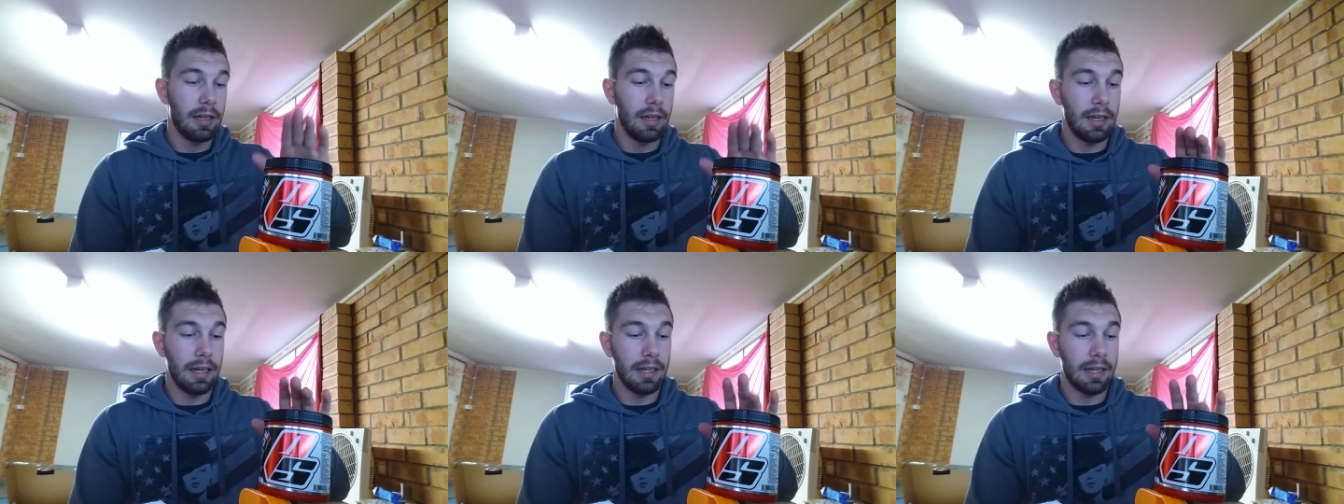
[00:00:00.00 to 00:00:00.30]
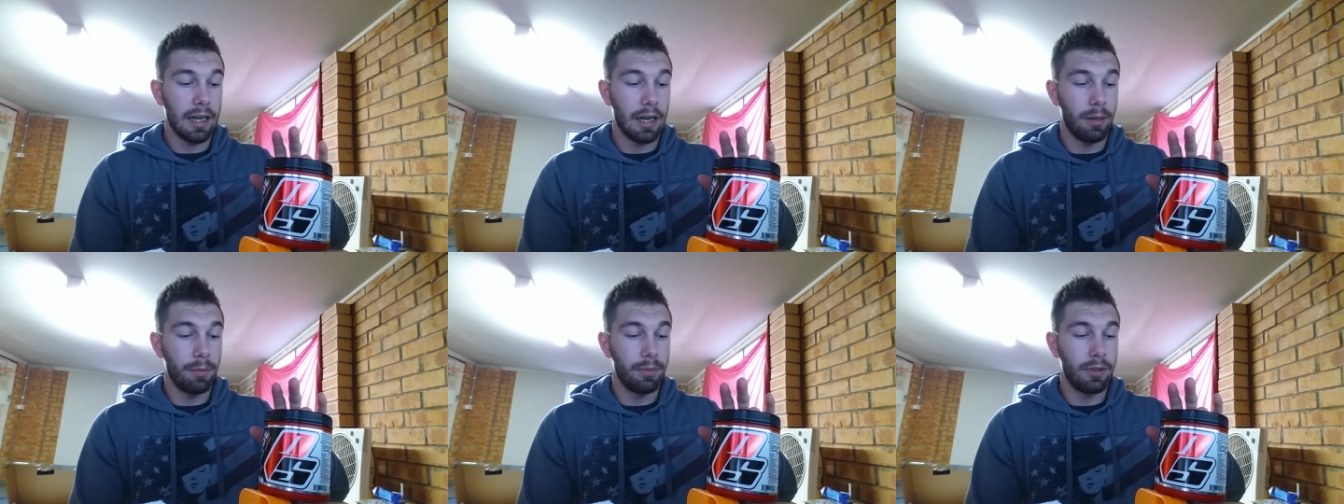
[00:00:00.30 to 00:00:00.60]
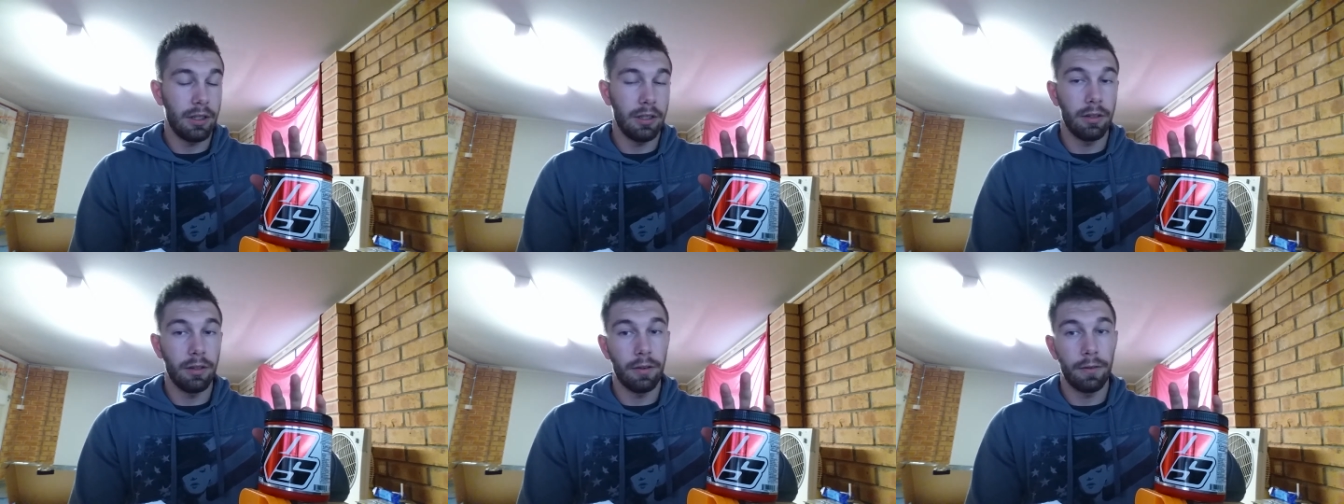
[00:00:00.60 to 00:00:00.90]
It
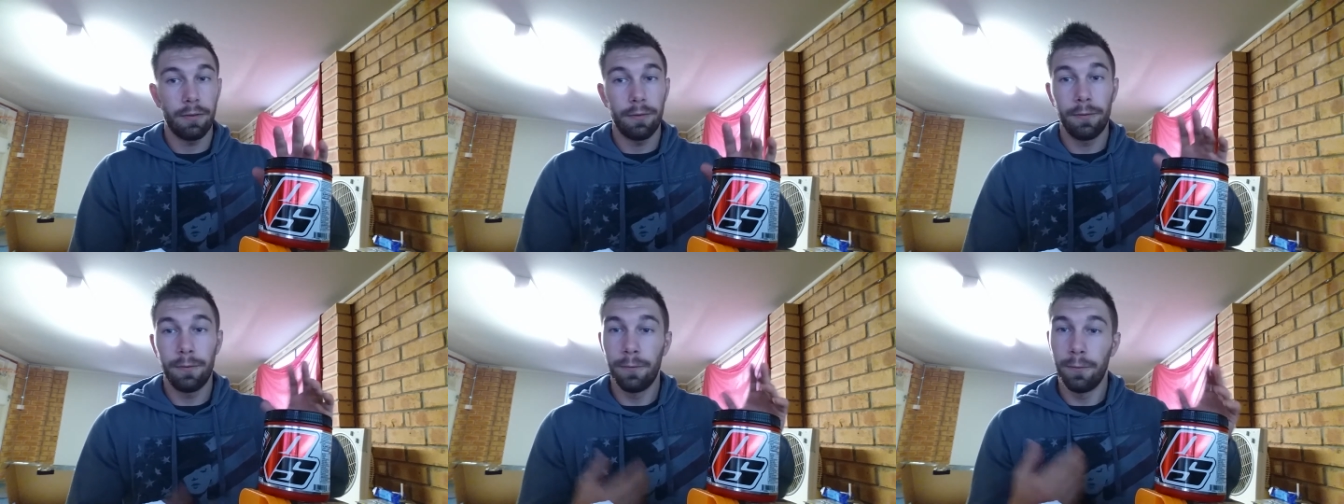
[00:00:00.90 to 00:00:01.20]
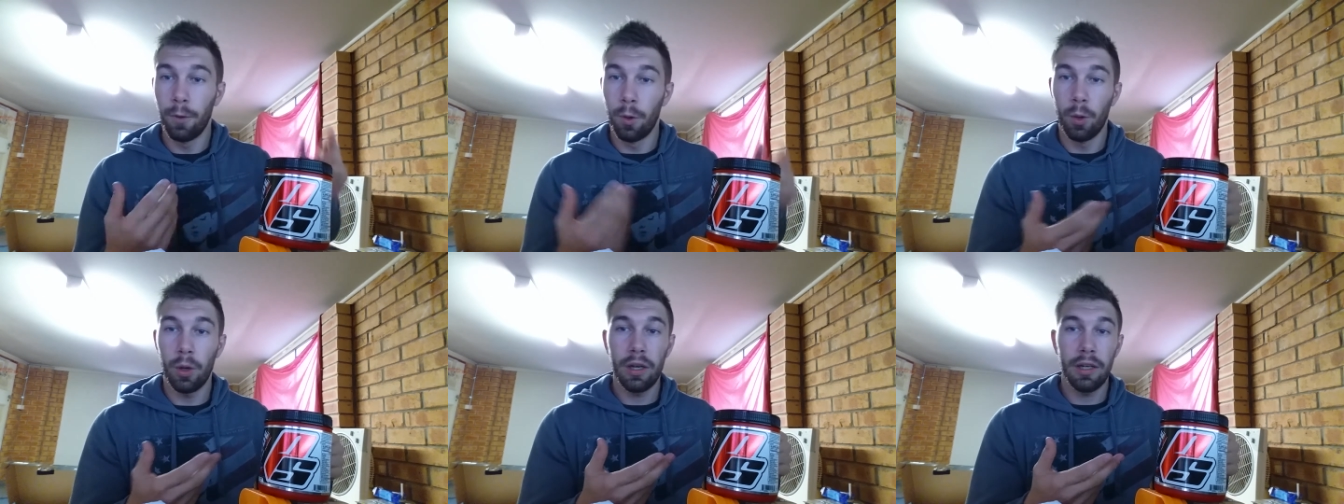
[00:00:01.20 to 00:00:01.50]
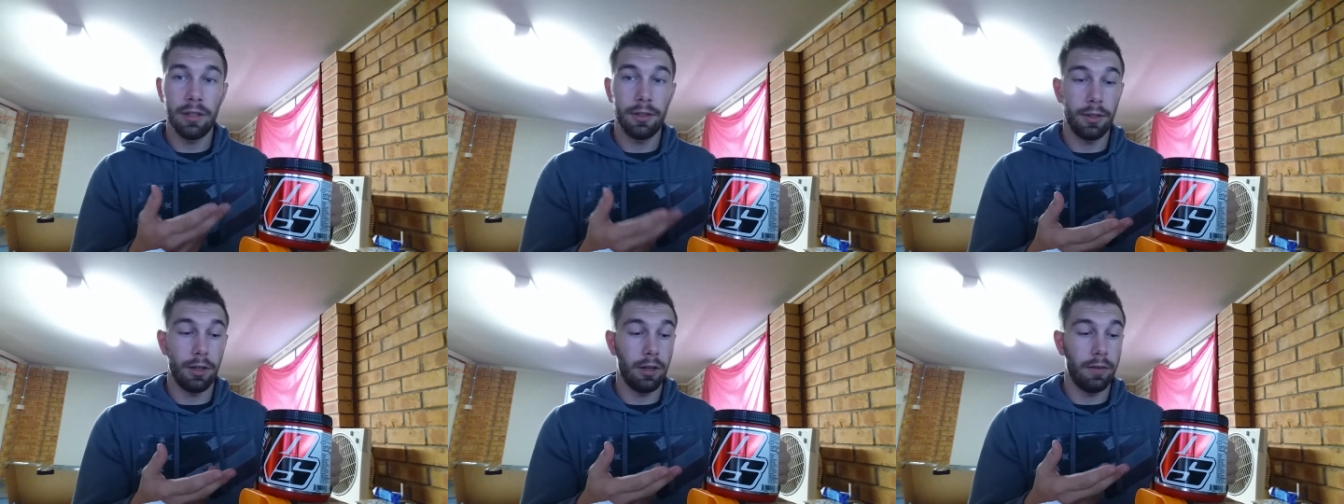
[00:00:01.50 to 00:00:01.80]
comes in a
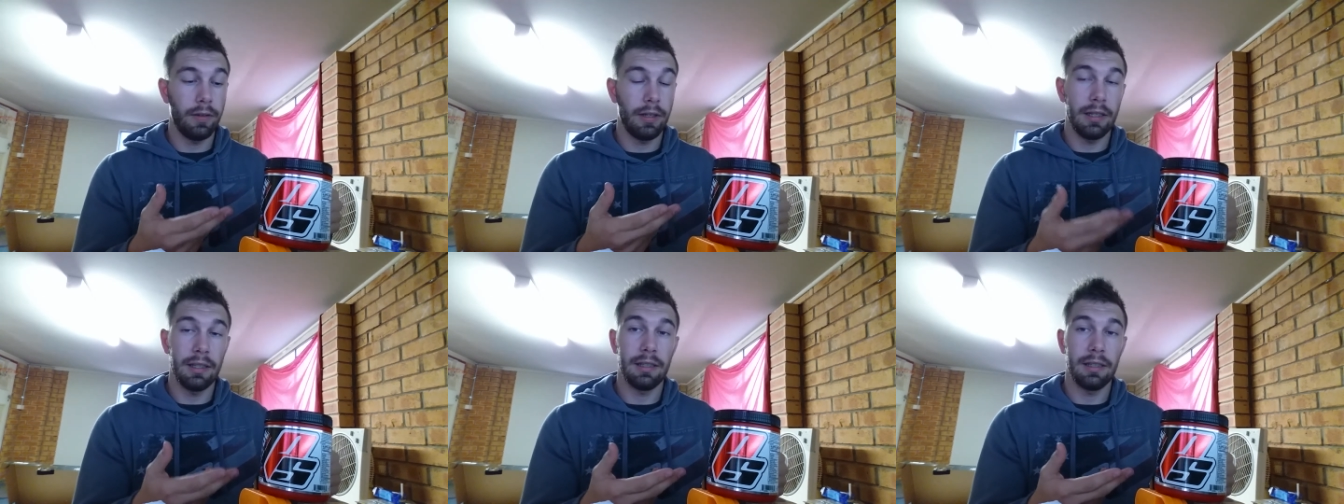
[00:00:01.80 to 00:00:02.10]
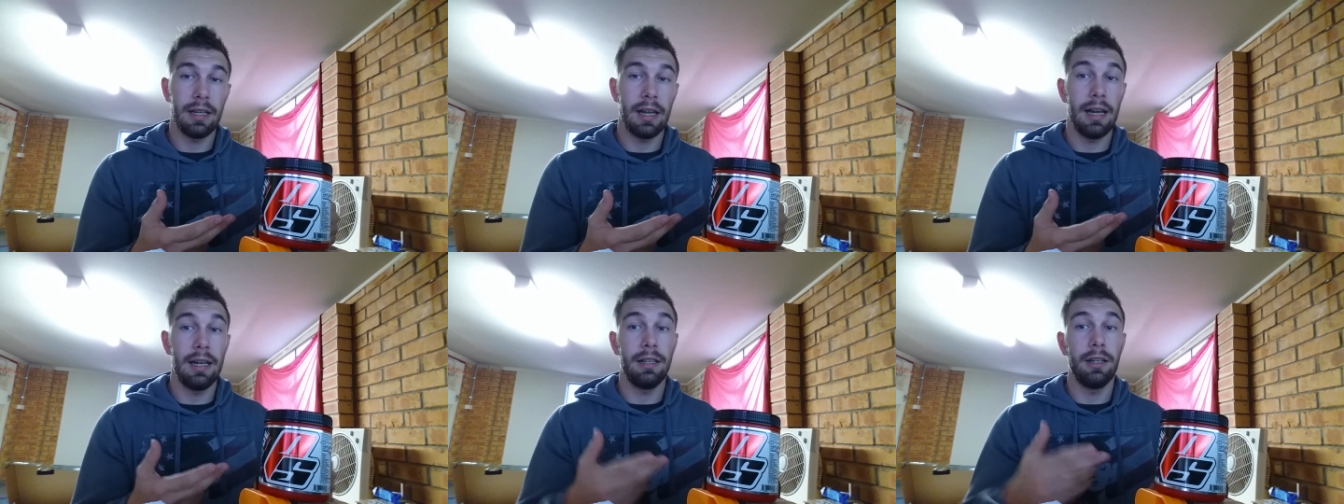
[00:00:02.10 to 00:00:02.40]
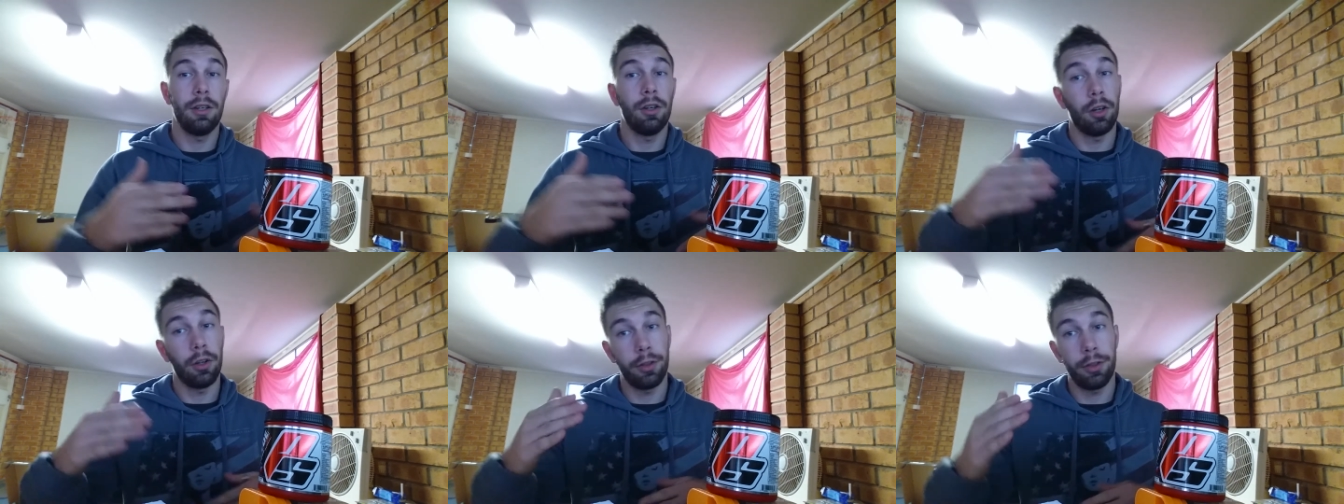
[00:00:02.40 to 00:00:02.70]
40 serving
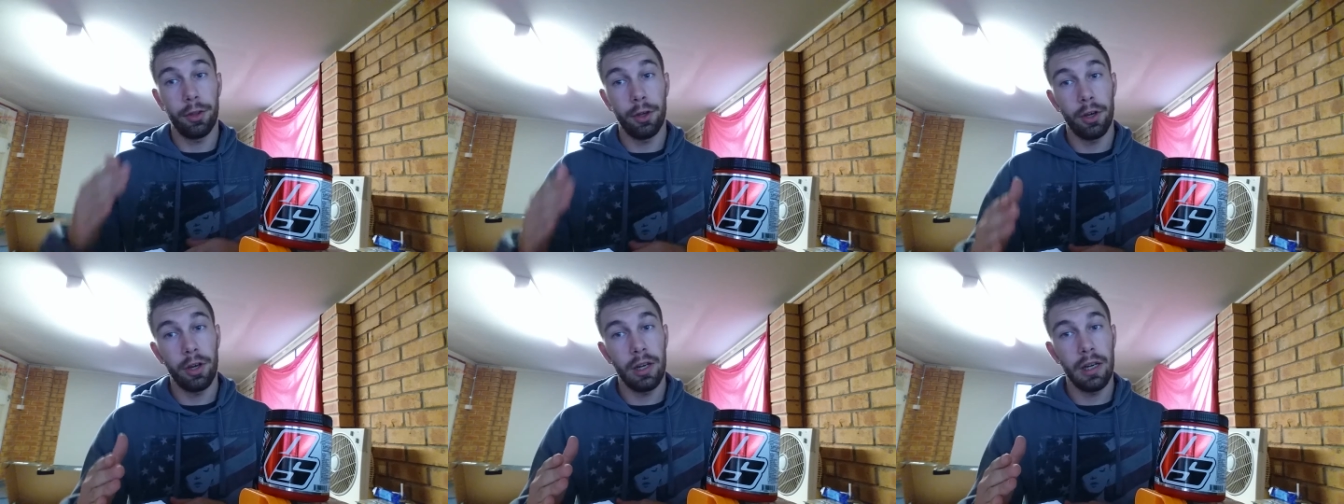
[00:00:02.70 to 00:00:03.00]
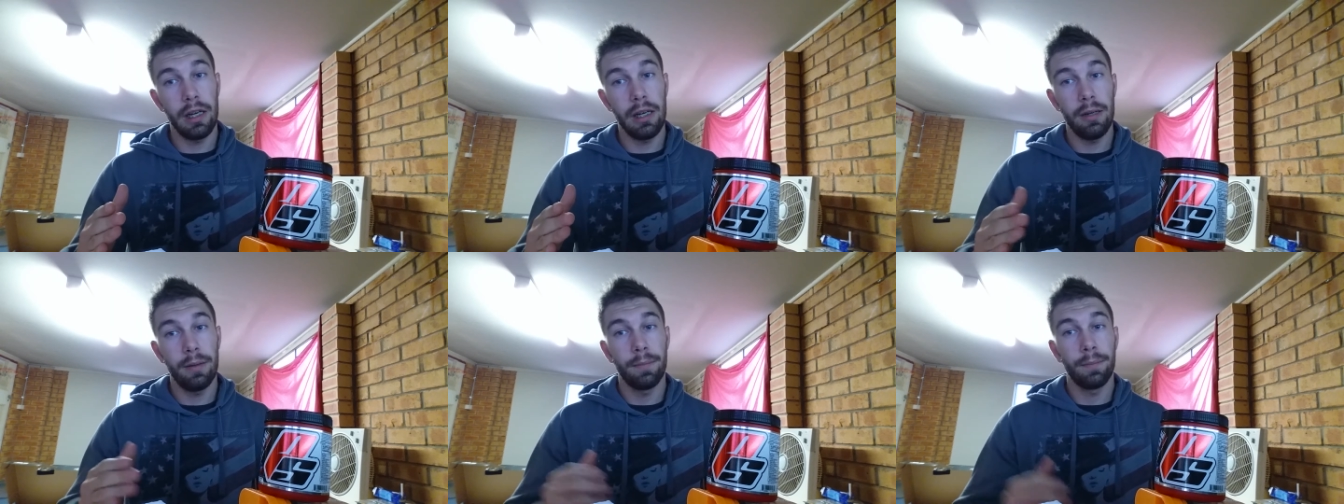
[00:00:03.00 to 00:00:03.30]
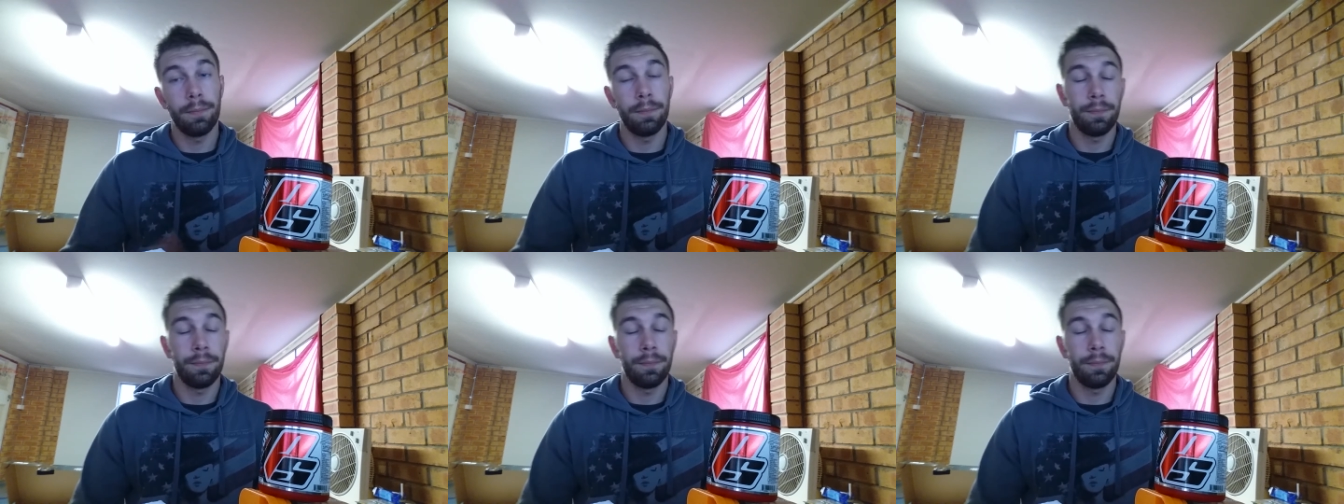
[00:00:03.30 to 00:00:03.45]
container, not 30.